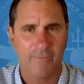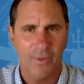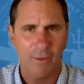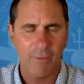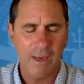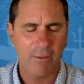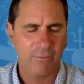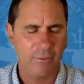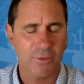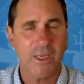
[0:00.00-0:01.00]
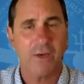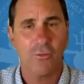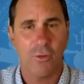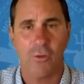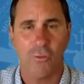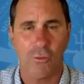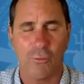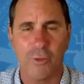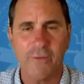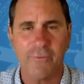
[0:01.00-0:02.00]
around to protect a coral
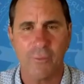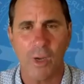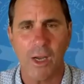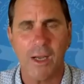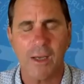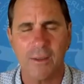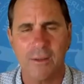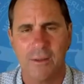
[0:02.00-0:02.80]
reef in Oaxaca,